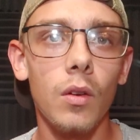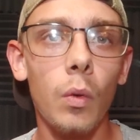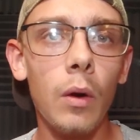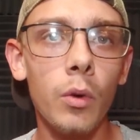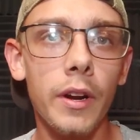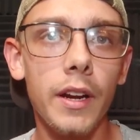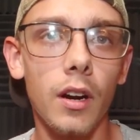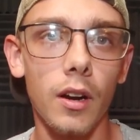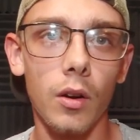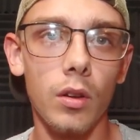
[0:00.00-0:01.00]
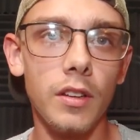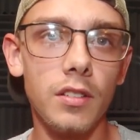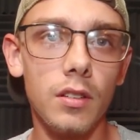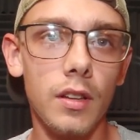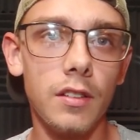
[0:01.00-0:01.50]
While we're here, let's
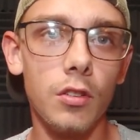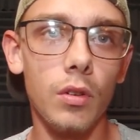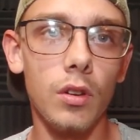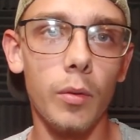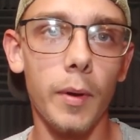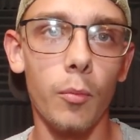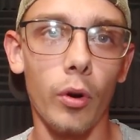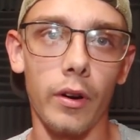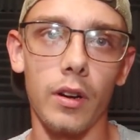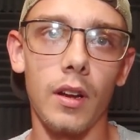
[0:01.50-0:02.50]
do a little bit more.